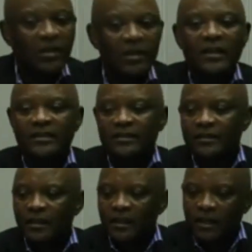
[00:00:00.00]

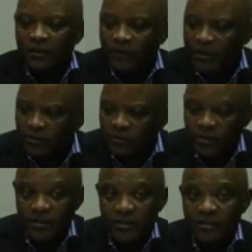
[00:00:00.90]
Yes, very good
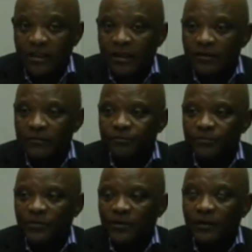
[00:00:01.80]
question.
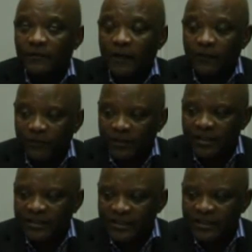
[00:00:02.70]
Africa
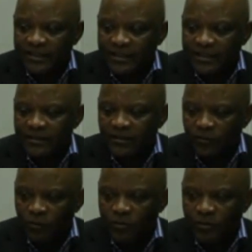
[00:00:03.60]
CDC
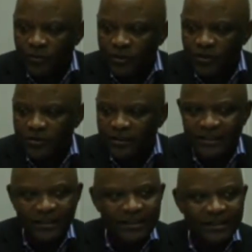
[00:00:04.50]
will be
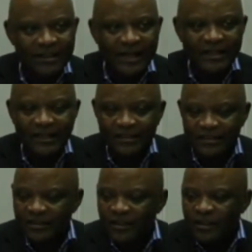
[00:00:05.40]
producing
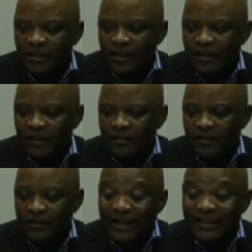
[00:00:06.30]
guidance,
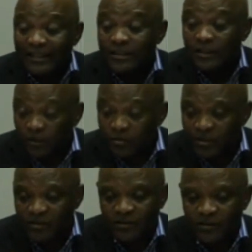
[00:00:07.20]
a guidance
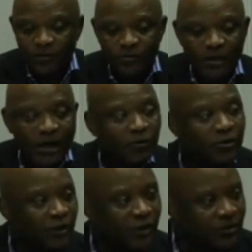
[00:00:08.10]
document on how
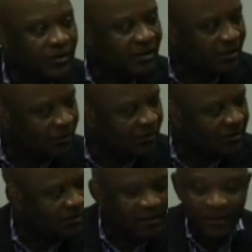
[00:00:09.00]
to use the
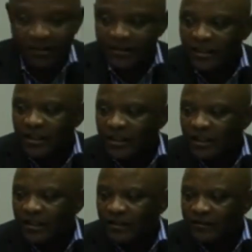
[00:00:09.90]
serologic test
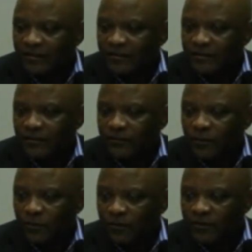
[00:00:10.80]

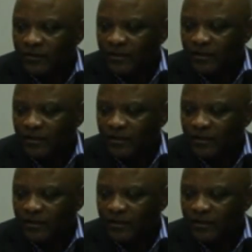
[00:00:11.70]
for COVID